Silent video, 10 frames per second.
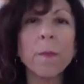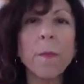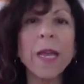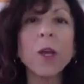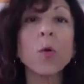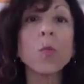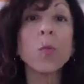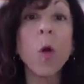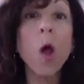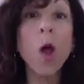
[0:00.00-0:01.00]
make her
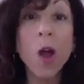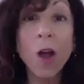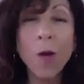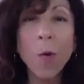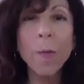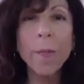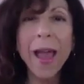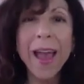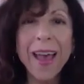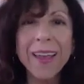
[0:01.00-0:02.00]
wrong or
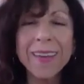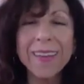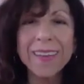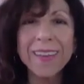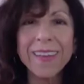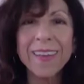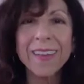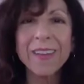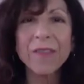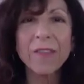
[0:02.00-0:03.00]
bad
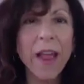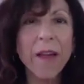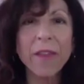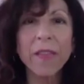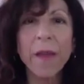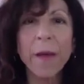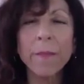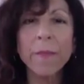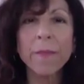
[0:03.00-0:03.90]
for having them,